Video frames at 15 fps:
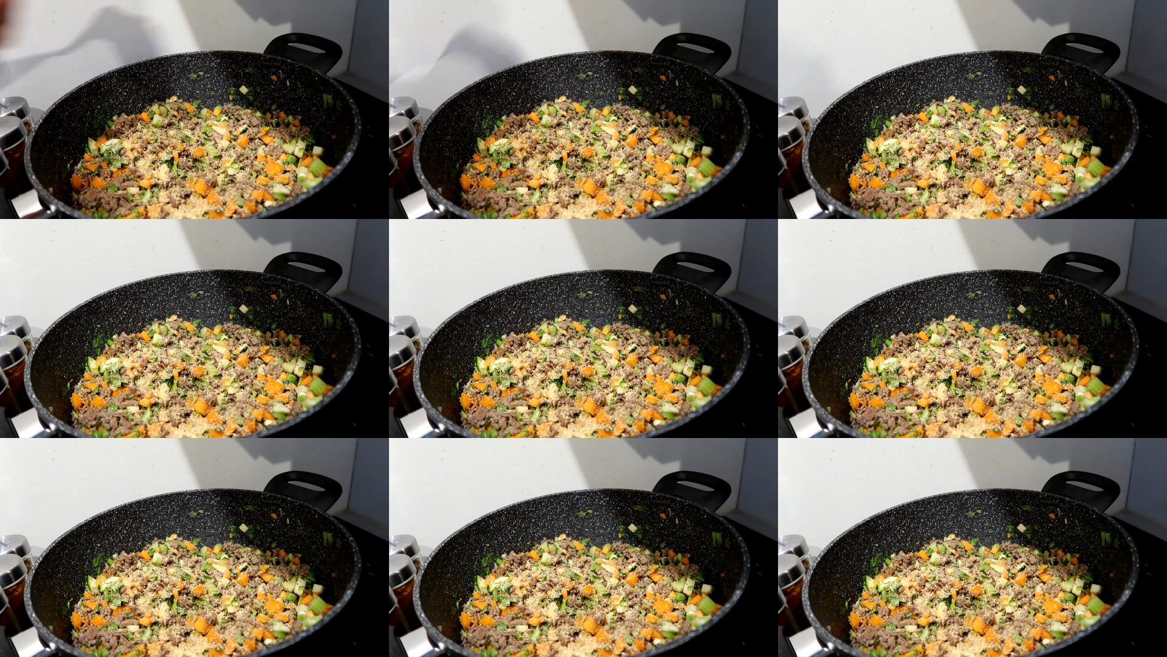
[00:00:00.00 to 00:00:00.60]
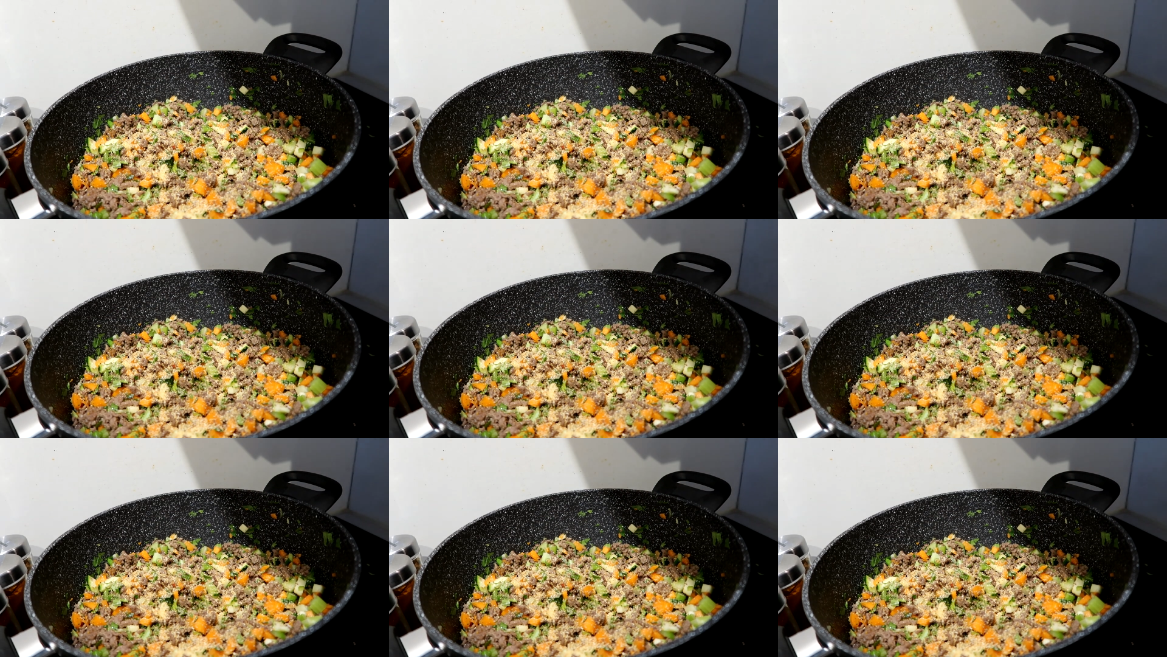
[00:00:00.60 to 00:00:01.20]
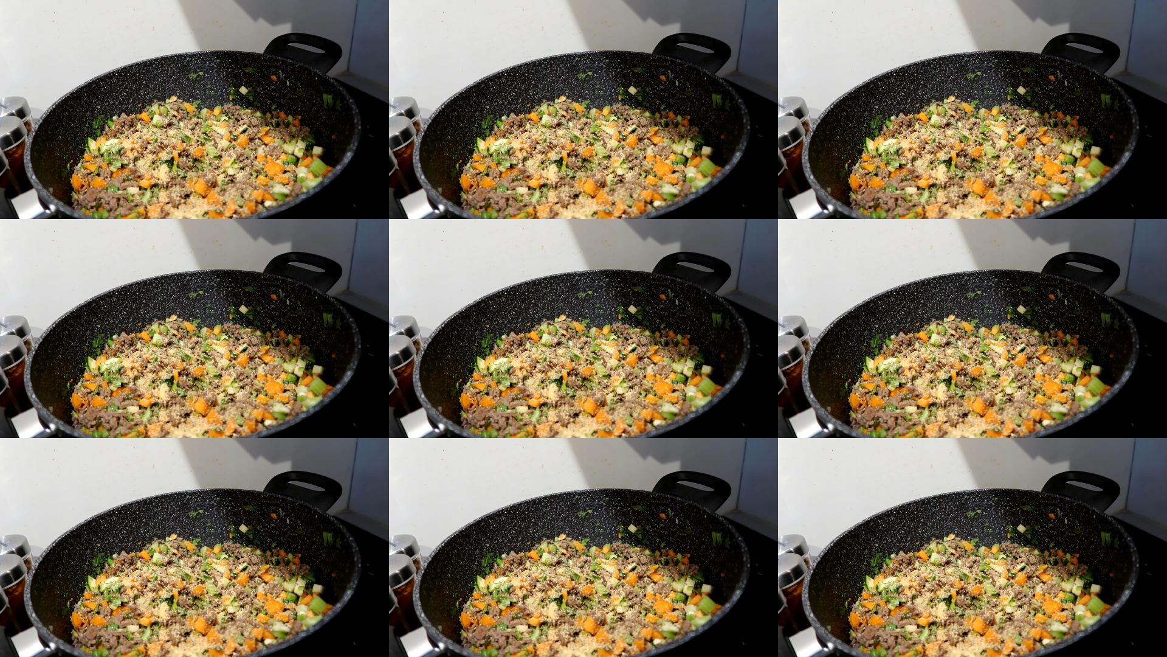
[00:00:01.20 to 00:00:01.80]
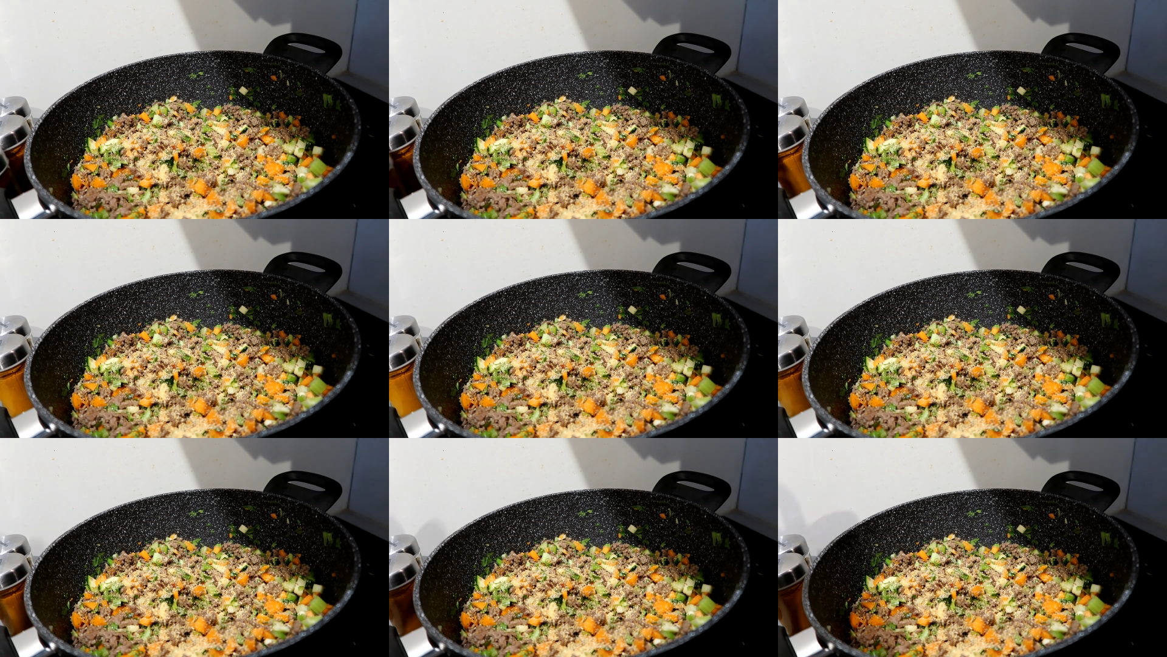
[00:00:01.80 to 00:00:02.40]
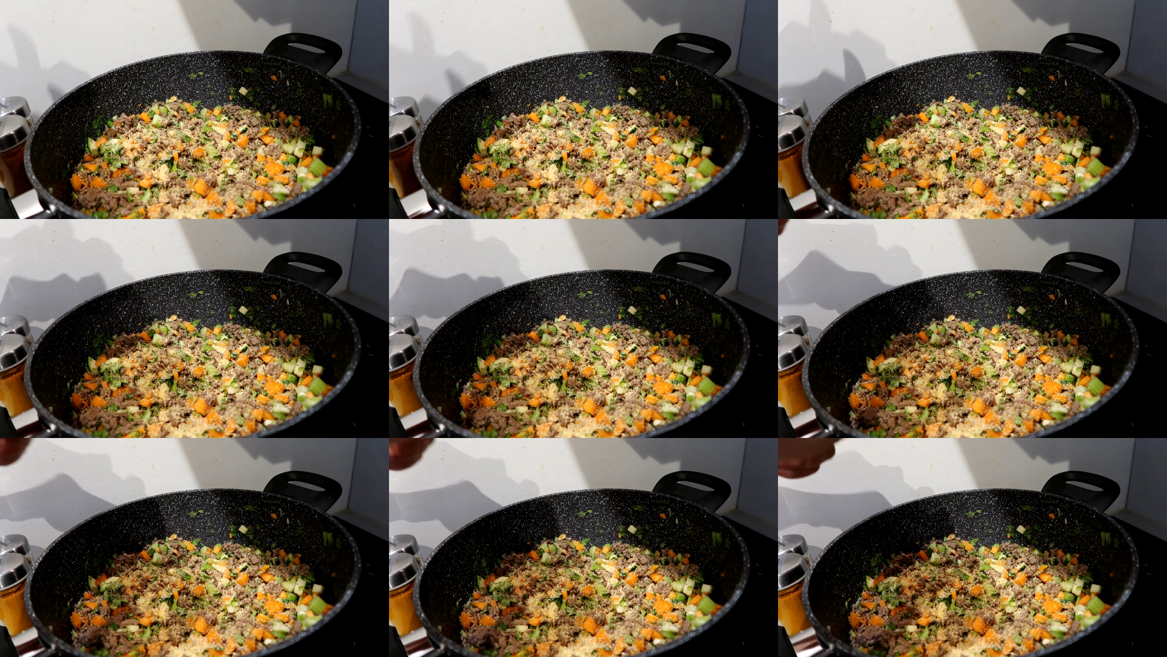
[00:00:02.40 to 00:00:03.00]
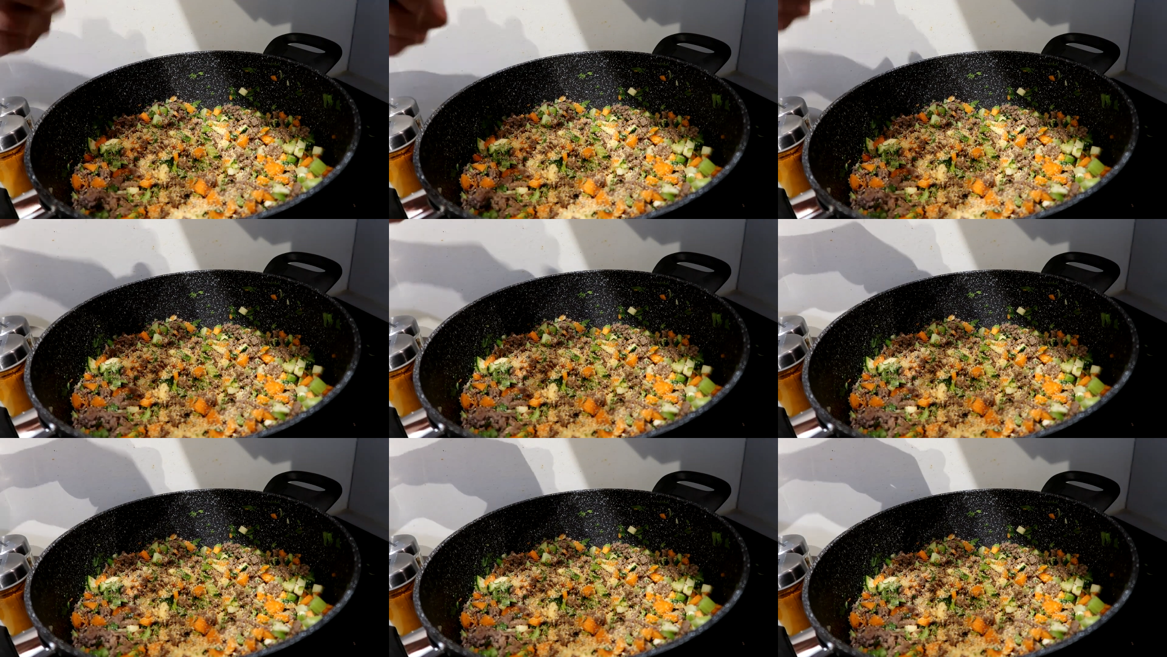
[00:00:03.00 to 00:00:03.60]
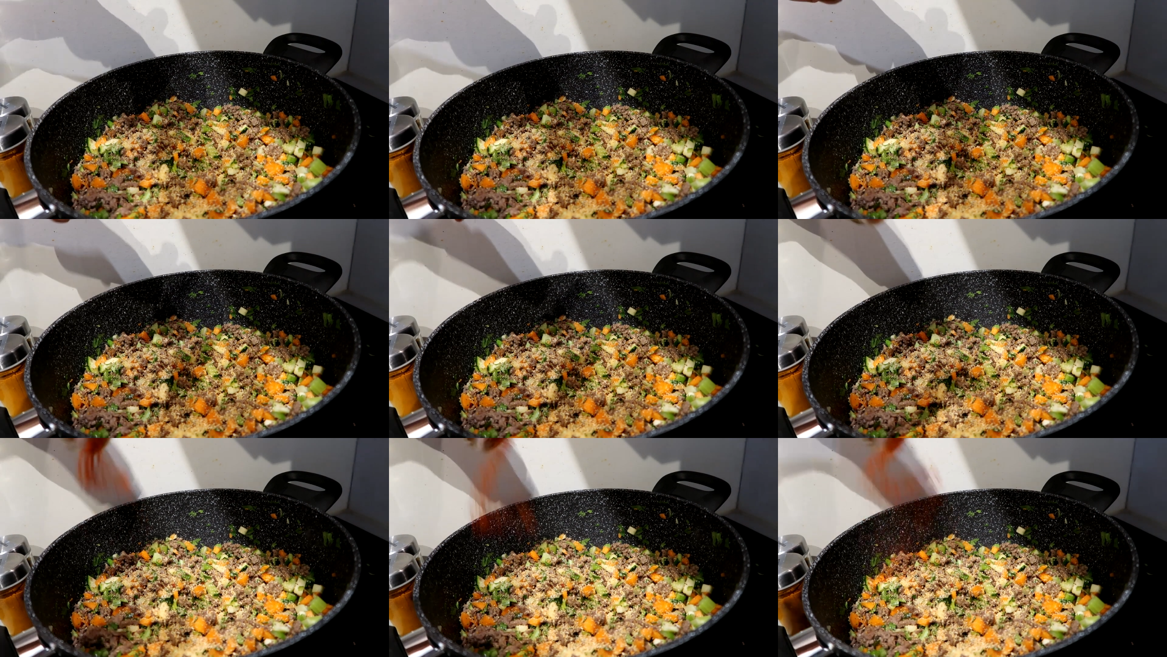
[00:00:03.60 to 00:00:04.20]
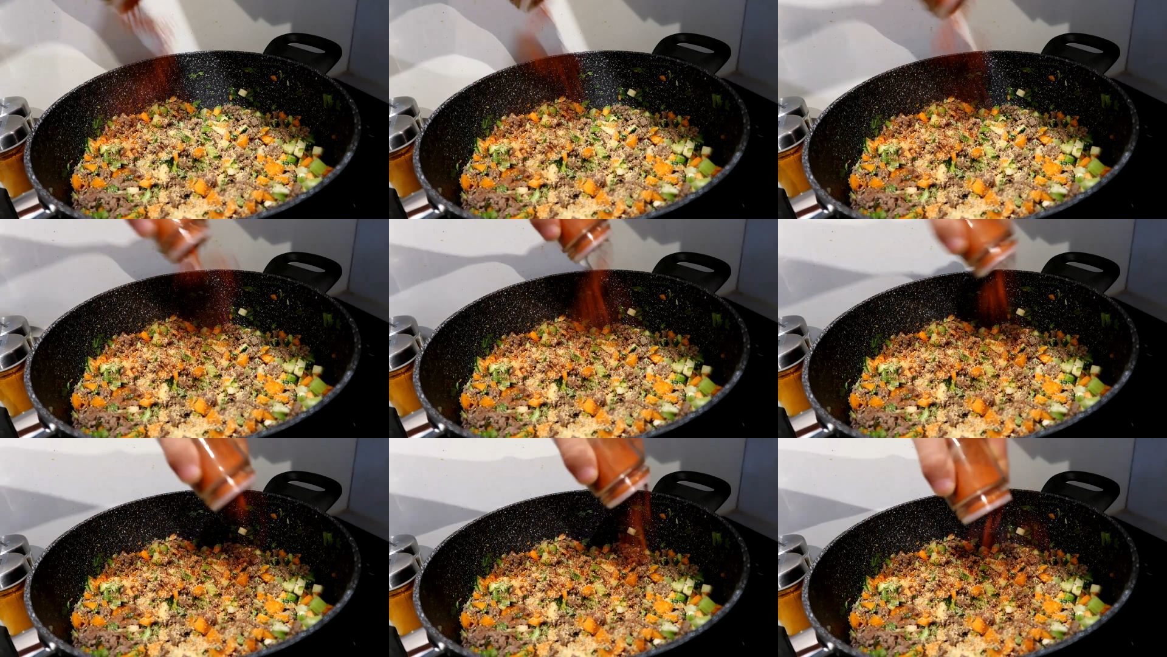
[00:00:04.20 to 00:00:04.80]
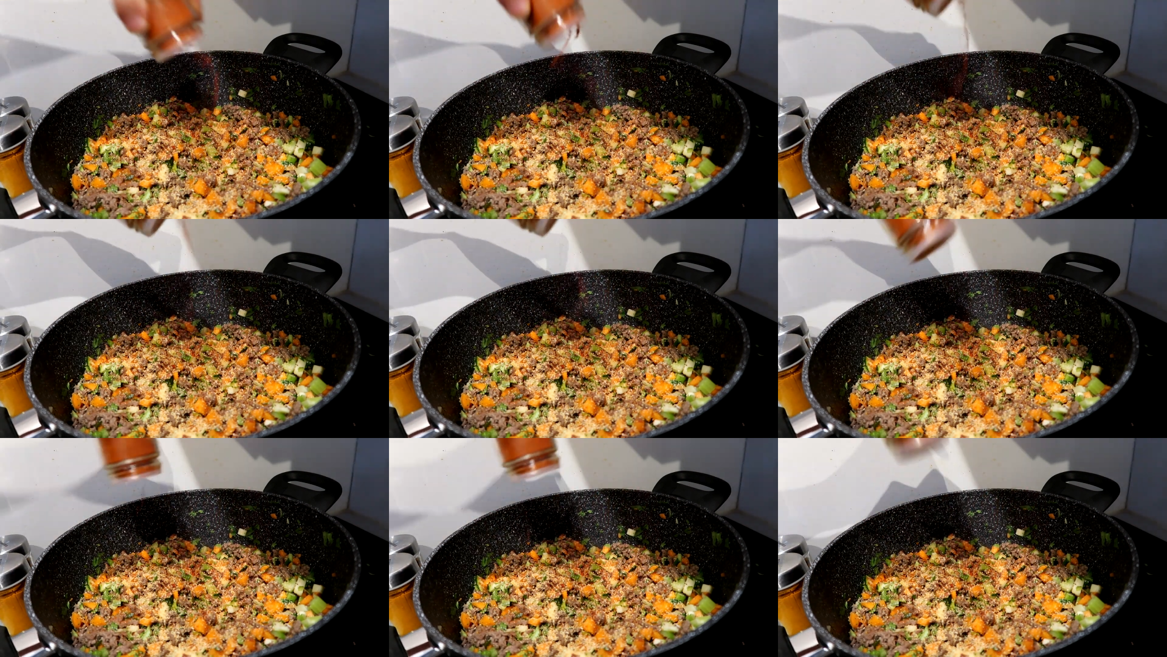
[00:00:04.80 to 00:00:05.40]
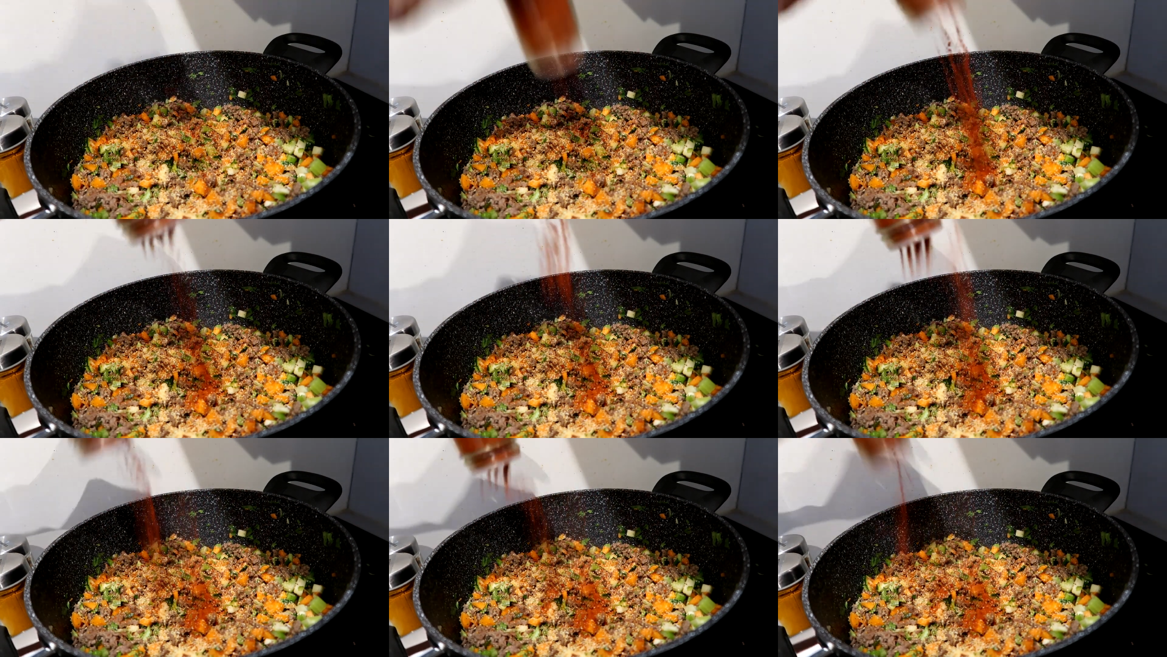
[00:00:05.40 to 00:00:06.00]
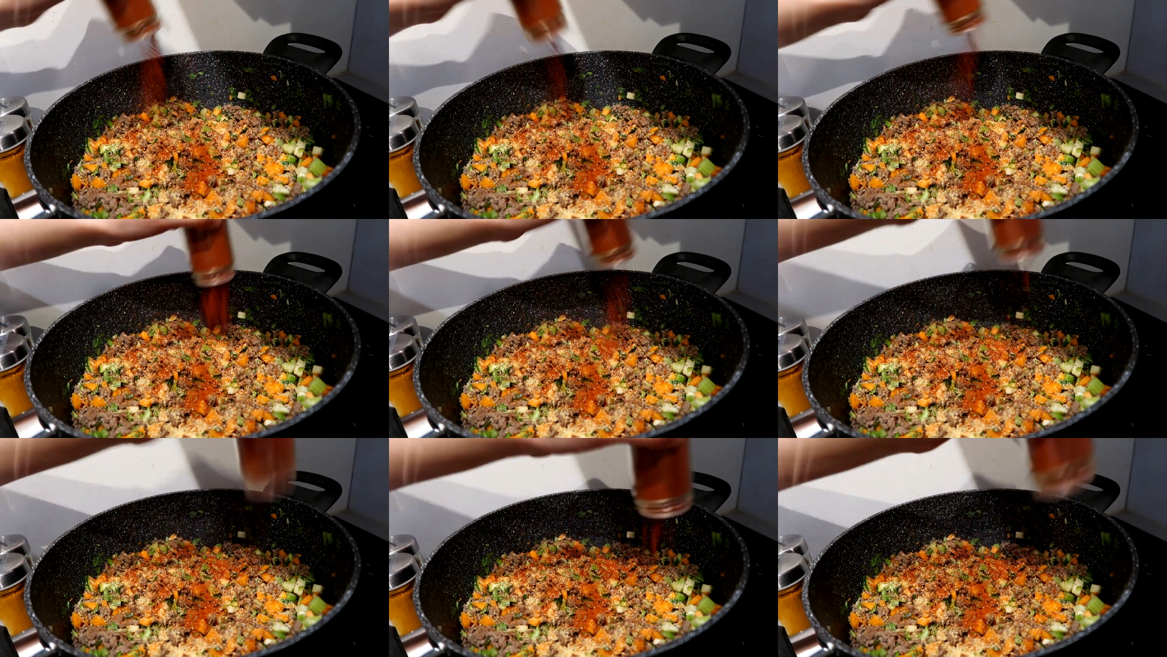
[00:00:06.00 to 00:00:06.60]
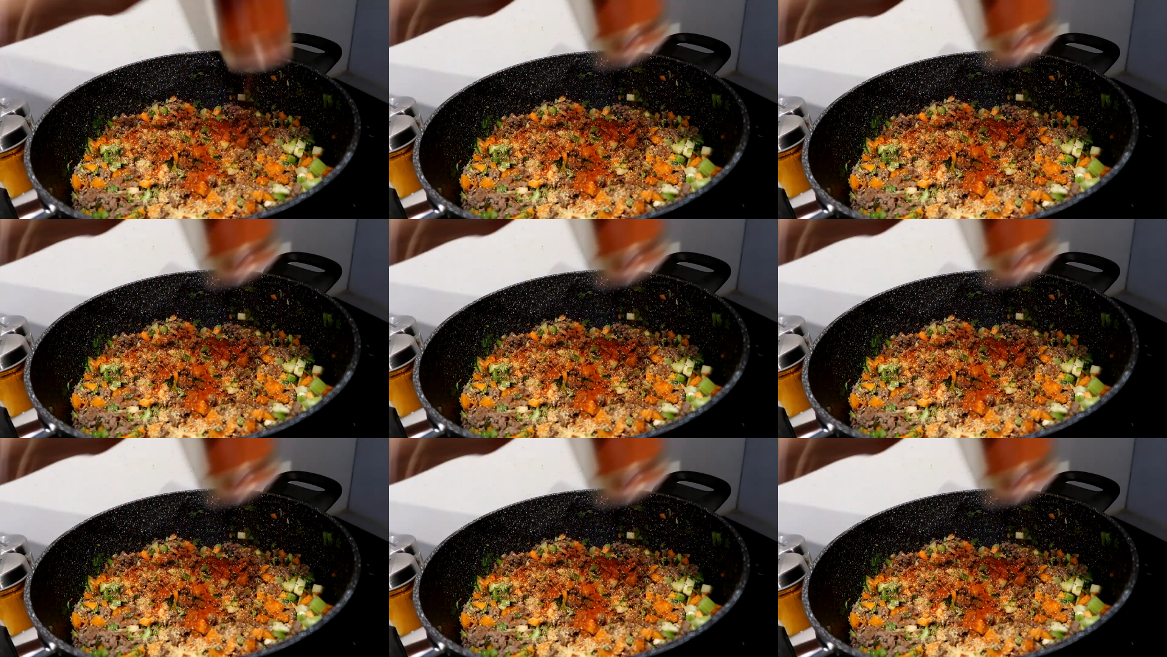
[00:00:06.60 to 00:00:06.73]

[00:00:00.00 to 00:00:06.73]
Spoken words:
(no speaker visible)